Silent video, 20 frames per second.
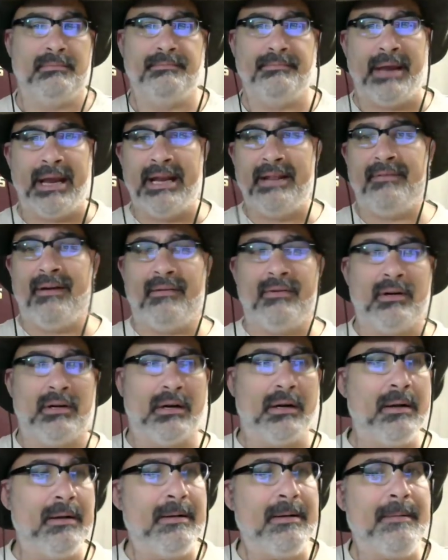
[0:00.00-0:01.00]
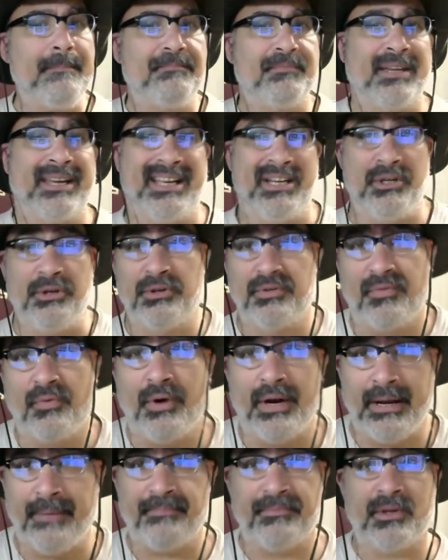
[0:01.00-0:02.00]
8,500. I got news for
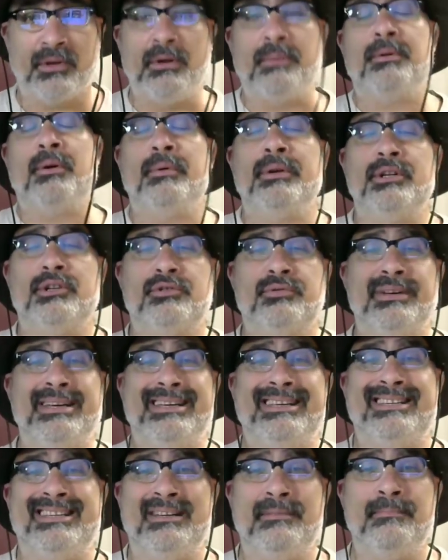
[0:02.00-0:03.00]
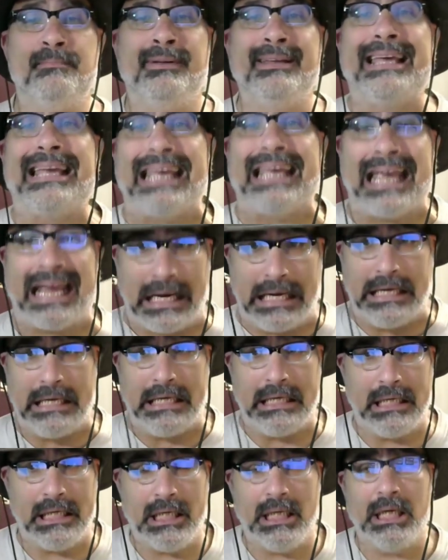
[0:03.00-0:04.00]
you: the crypto industry isn't blinking
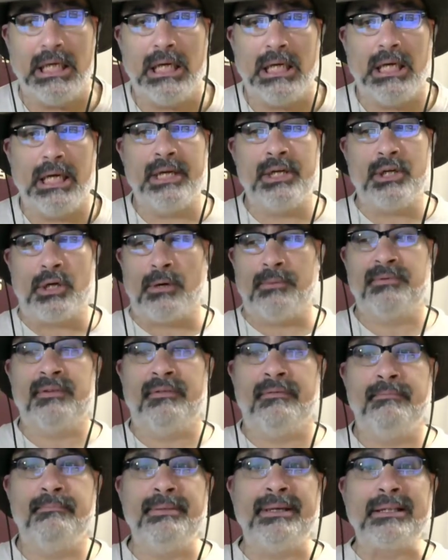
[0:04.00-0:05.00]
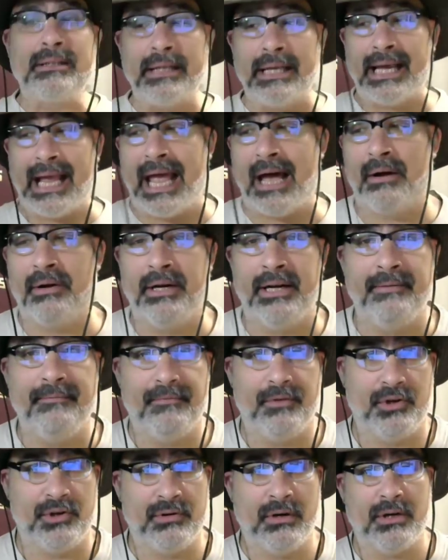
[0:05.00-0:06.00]
in terms of building out an
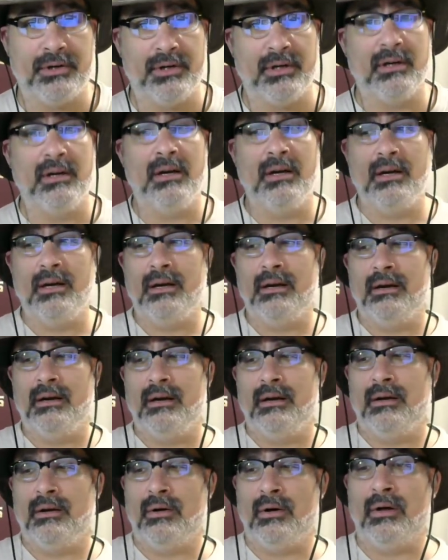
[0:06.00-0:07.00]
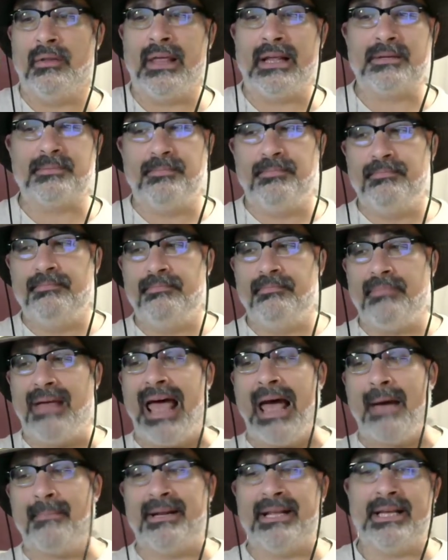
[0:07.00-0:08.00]
infrastructure. All that's
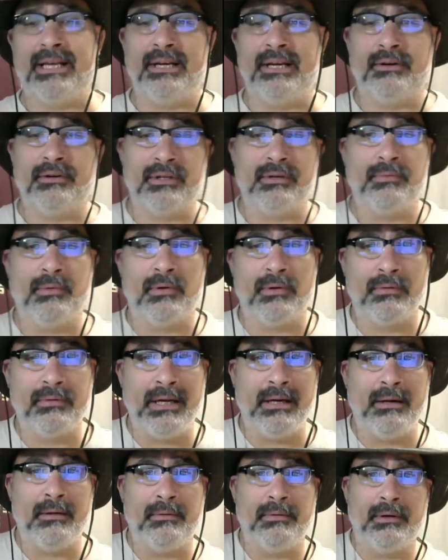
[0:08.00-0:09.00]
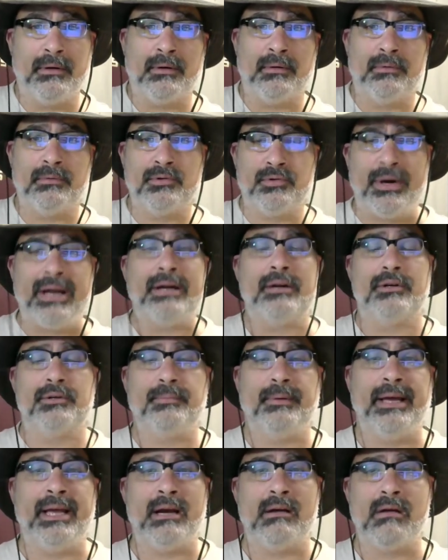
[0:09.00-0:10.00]
happening here is that there are traders
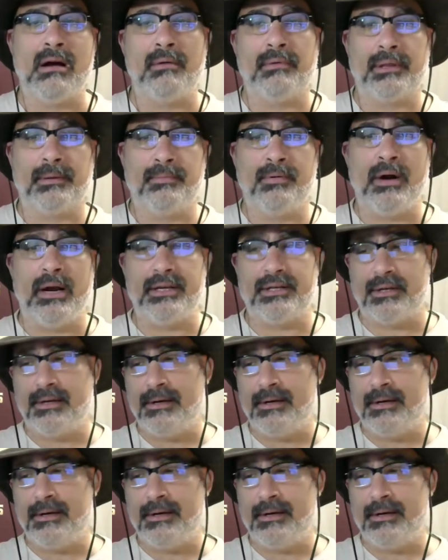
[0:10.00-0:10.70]
playing around with the price,